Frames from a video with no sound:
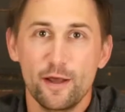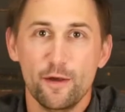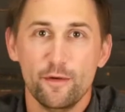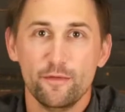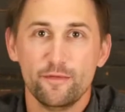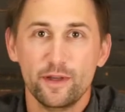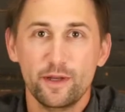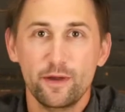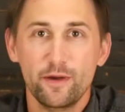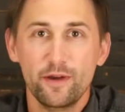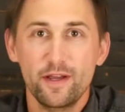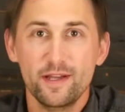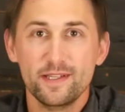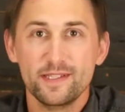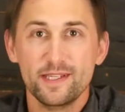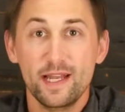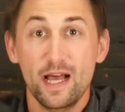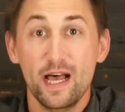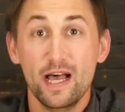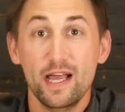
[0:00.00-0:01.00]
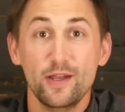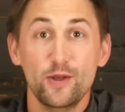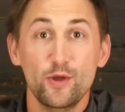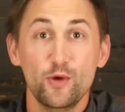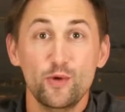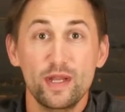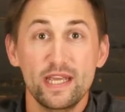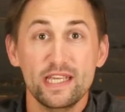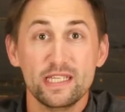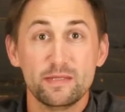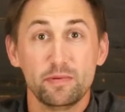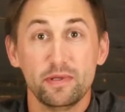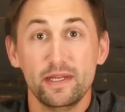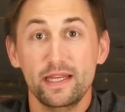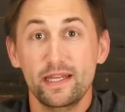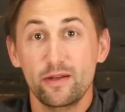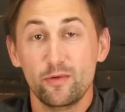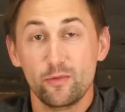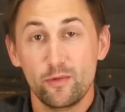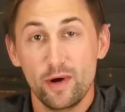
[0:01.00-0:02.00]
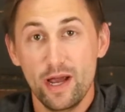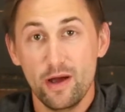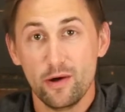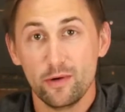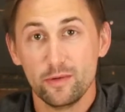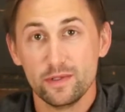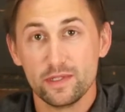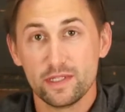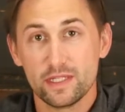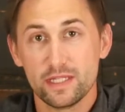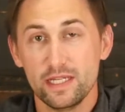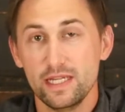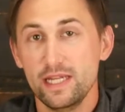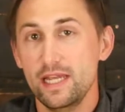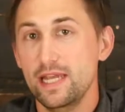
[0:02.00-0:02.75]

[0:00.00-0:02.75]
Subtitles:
Finger Guns at High Noon is played in rounds.